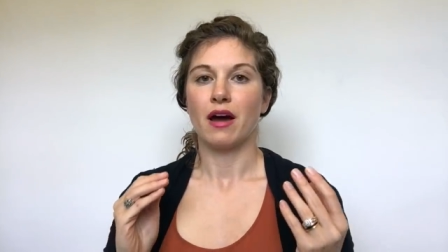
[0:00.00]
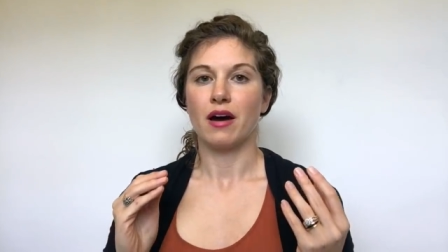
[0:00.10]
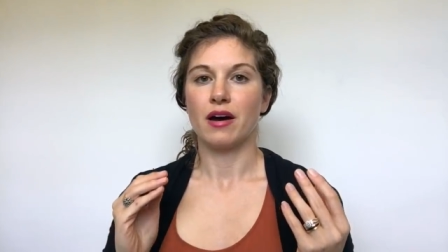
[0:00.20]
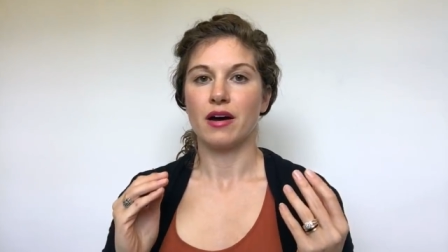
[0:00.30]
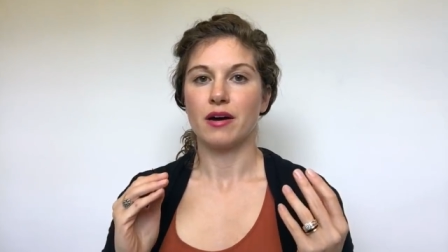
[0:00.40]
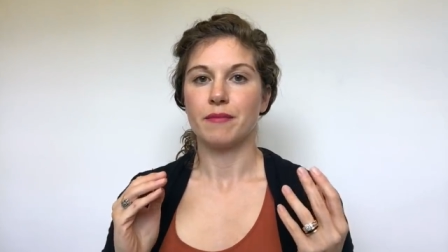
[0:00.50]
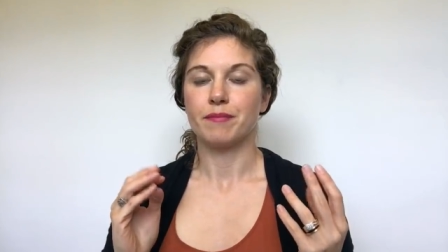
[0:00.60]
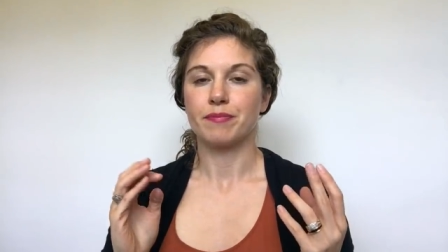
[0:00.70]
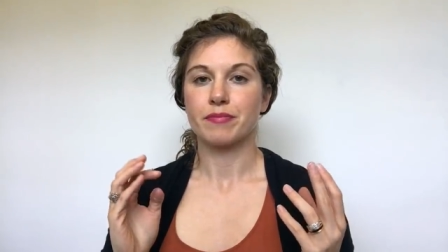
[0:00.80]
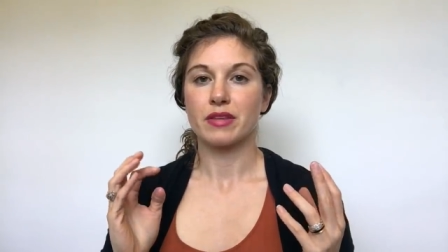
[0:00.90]

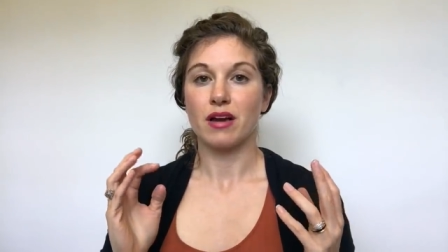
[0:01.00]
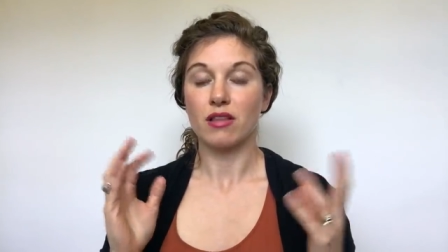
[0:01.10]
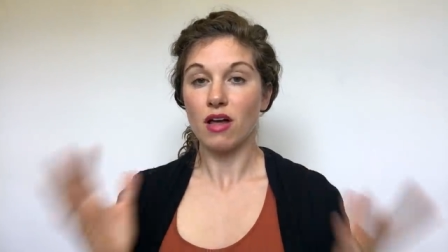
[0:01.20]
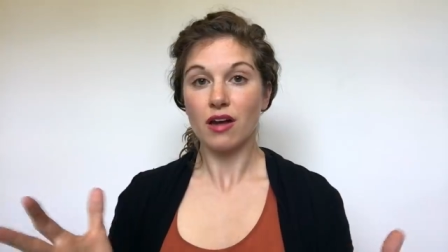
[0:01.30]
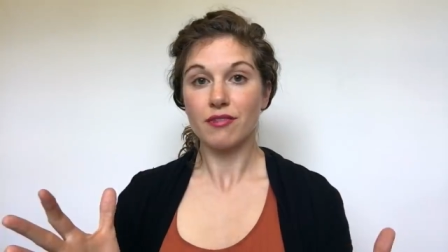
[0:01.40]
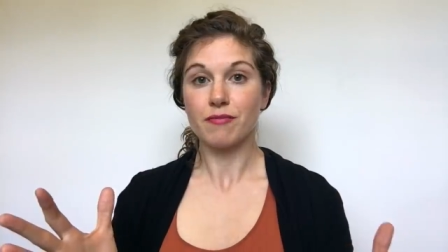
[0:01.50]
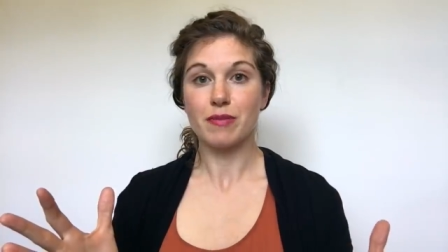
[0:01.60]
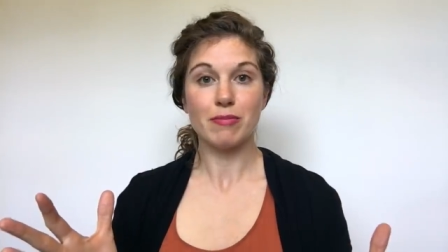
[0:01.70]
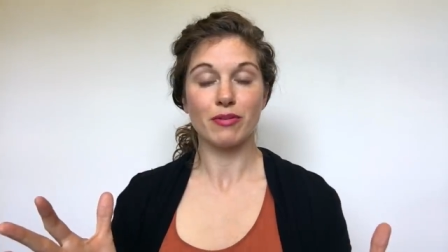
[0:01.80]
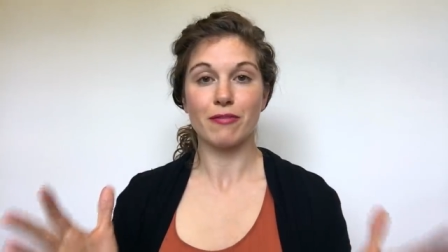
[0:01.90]
A lot of
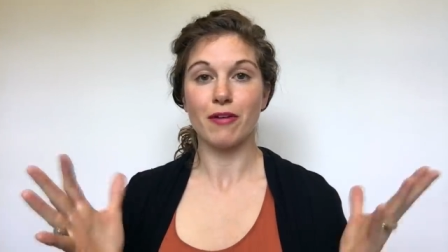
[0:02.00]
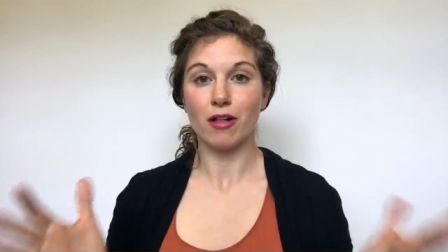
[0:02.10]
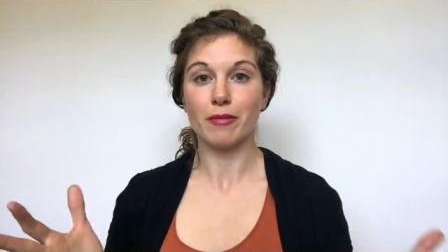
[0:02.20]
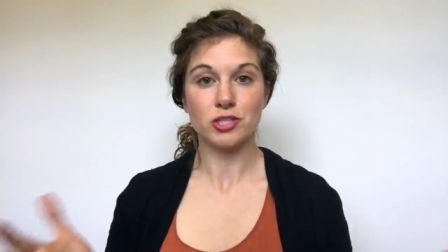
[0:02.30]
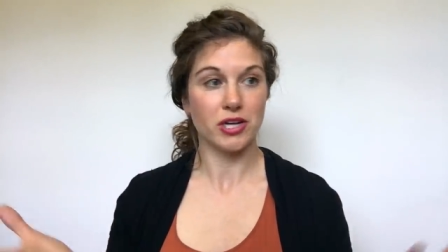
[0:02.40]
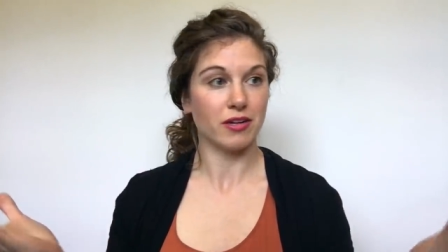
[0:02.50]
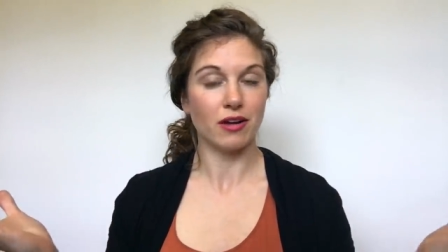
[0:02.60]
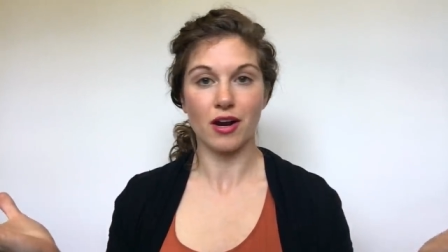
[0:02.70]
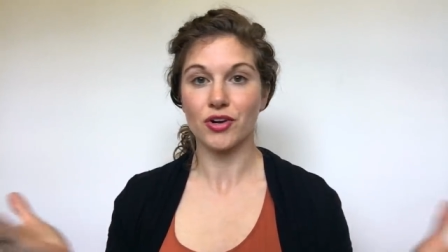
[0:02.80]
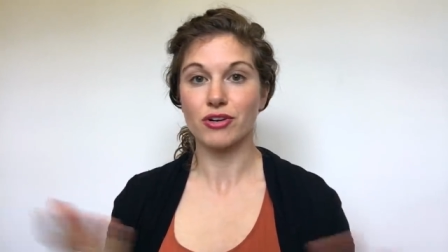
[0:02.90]
people that follow my
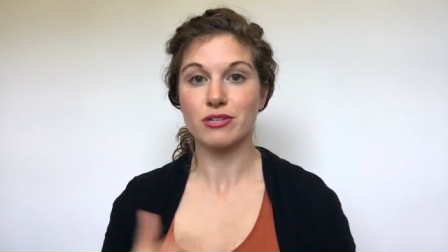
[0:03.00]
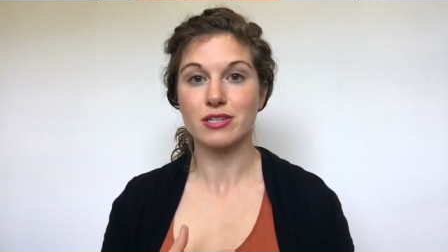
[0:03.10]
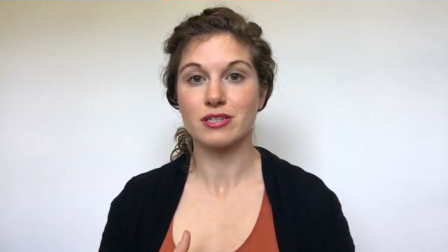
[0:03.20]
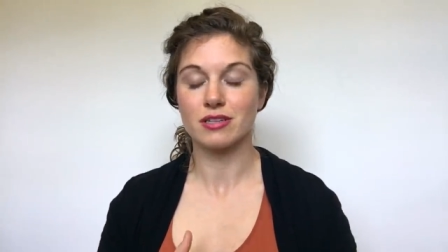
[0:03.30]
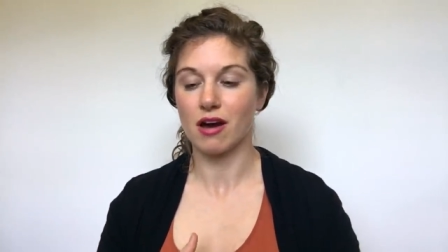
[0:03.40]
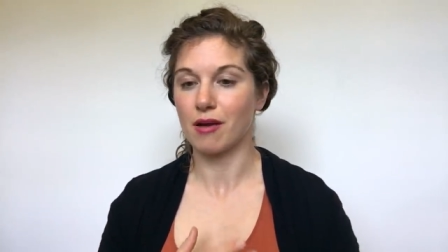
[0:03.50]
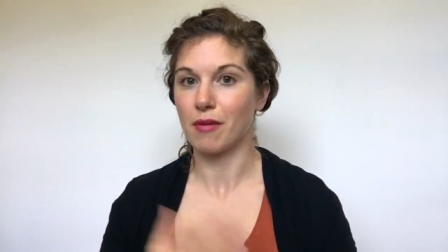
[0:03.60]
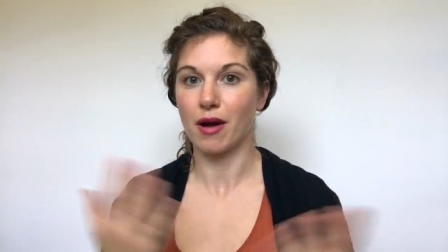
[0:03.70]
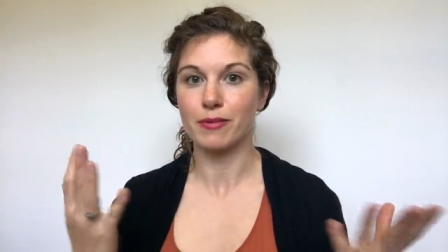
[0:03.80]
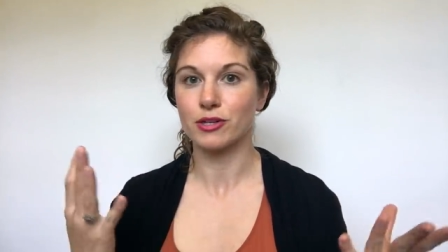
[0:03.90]
channel are nurses.
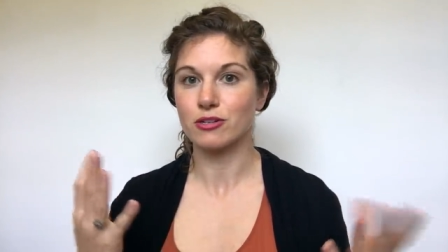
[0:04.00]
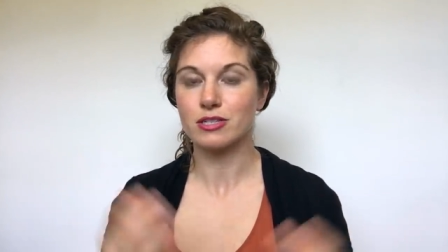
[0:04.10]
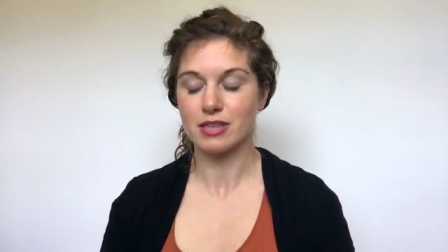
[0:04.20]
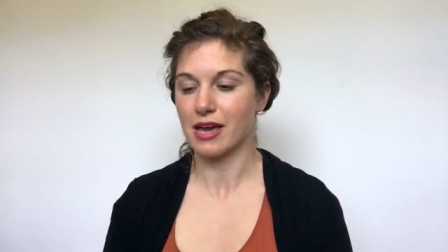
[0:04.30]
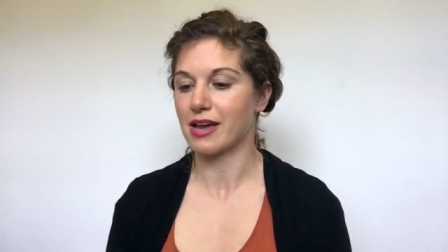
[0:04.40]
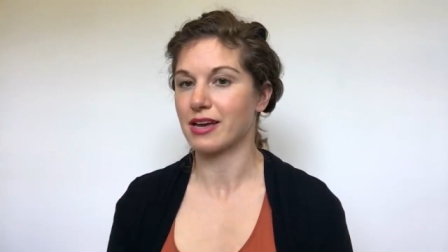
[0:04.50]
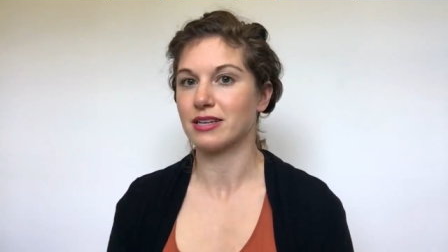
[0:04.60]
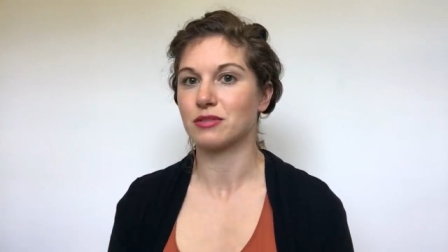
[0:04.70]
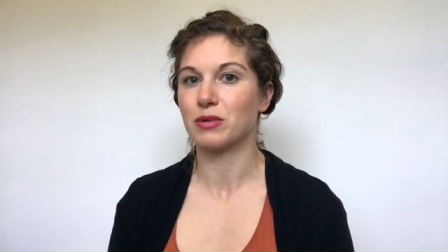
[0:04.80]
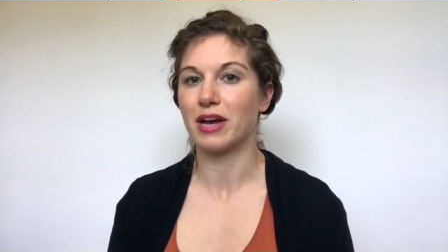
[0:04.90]
I'm a nurse
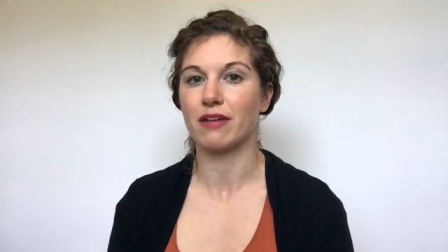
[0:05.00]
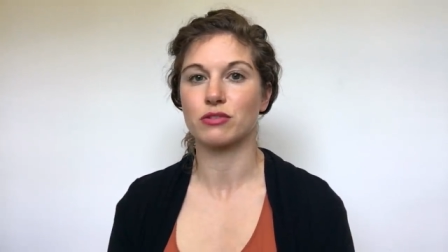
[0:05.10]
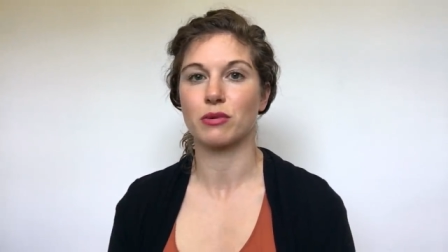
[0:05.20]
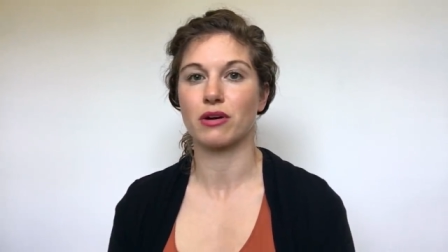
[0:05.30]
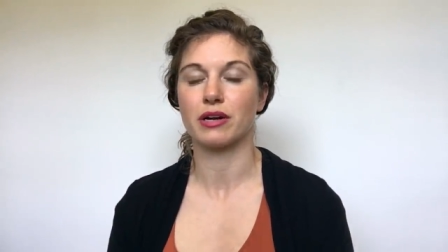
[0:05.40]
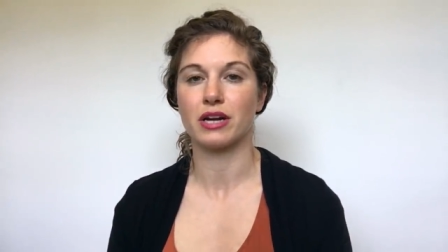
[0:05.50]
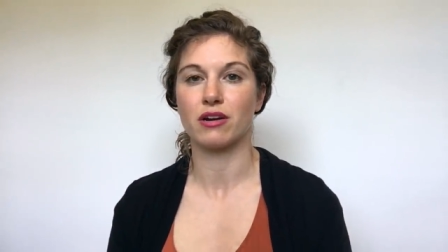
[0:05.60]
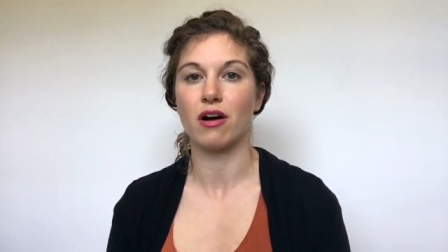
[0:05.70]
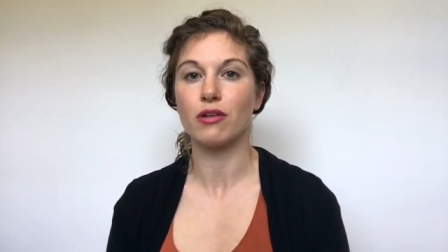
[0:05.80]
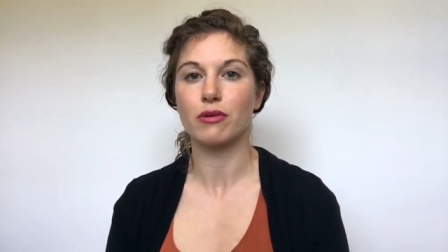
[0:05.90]
and we have to wear our
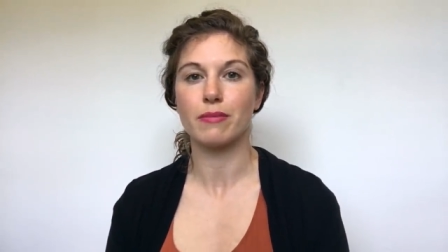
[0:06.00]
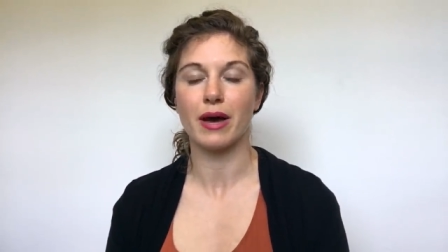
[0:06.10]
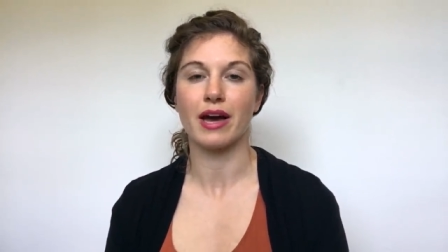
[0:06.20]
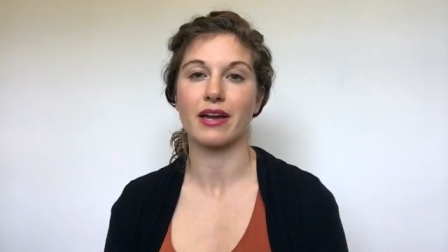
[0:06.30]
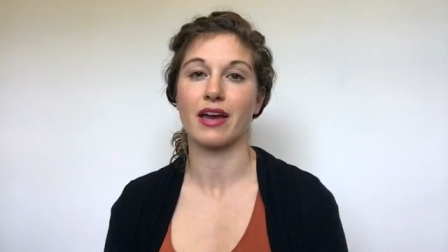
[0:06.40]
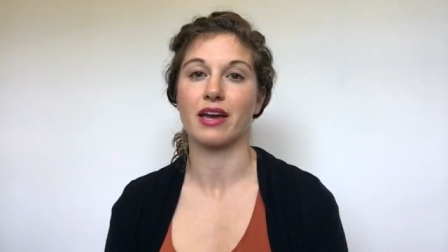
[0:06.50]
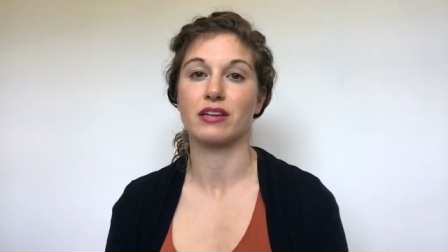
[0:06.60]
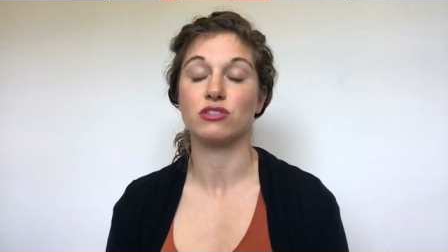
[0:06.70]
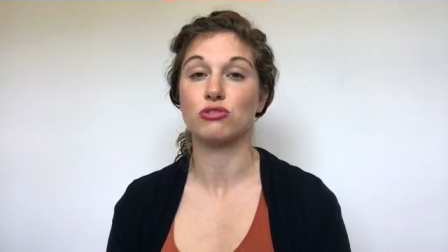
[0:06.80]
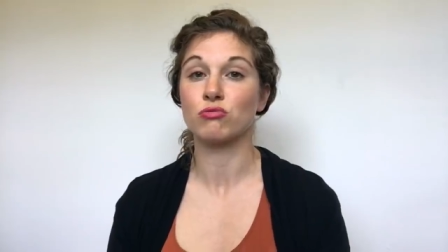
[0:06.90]
hair all the way back,
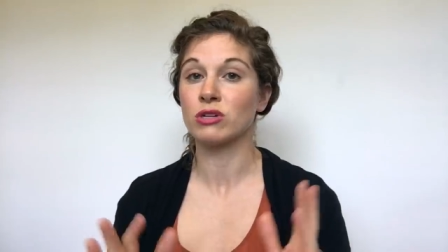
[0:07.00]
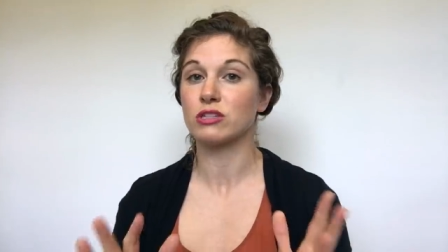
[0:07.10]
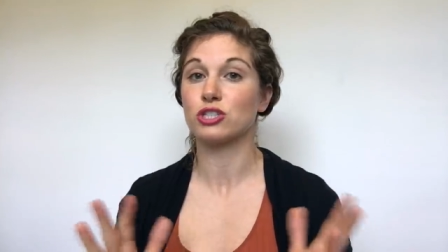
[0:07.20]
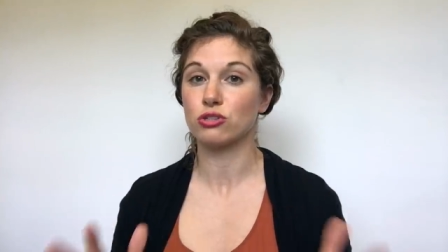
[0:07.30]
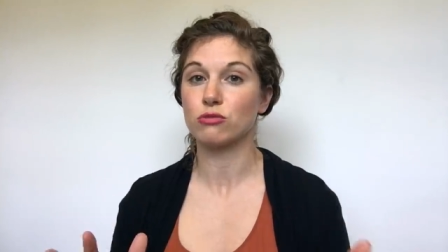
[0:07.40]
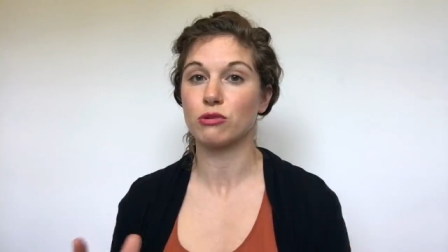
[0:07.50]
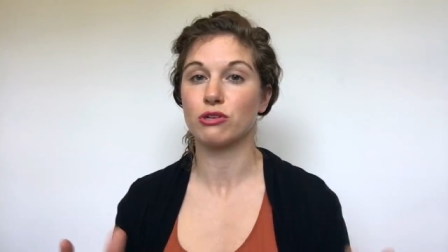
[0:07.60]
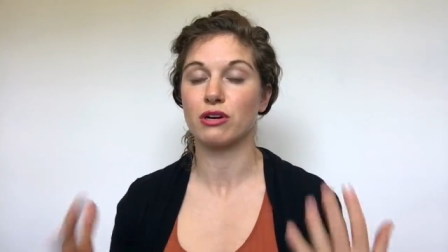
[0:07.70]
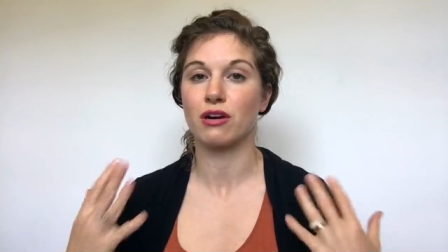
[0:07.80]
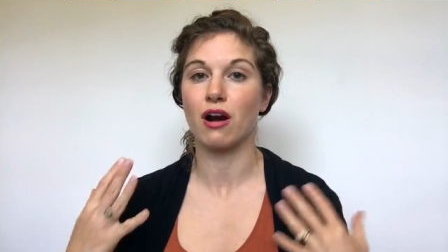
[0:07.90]
and you really should wear
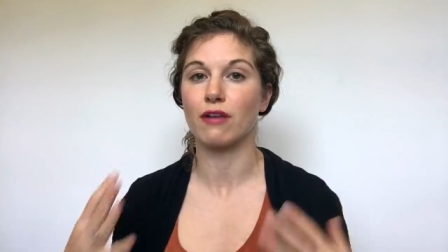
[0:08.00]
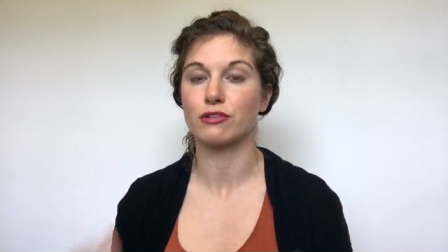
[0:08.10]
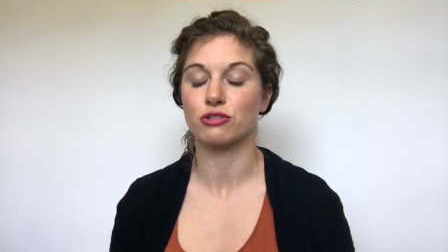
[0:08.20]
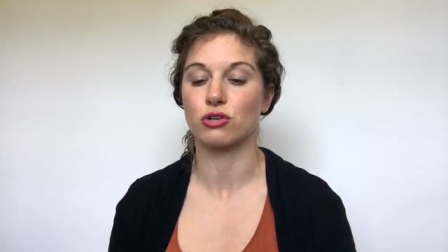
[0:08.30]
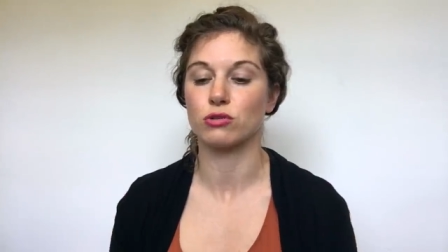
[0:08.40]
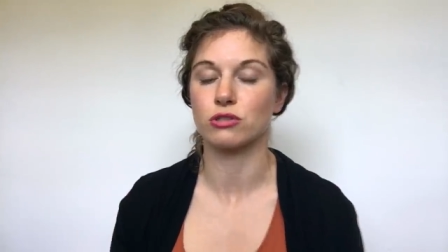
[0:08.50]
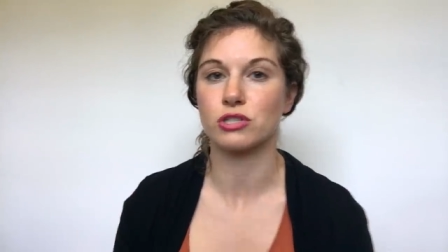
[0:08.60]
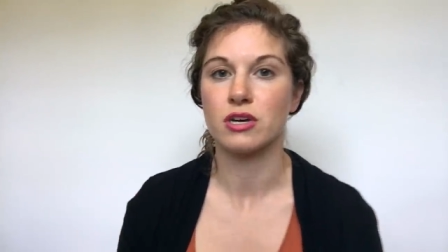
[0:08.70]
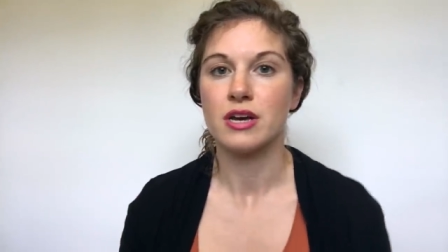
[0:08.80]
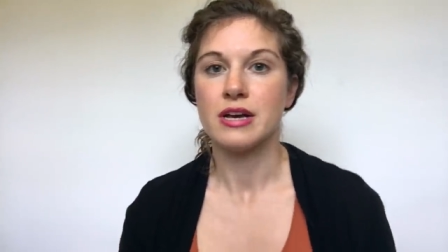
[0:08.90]
your hair off your shoulders.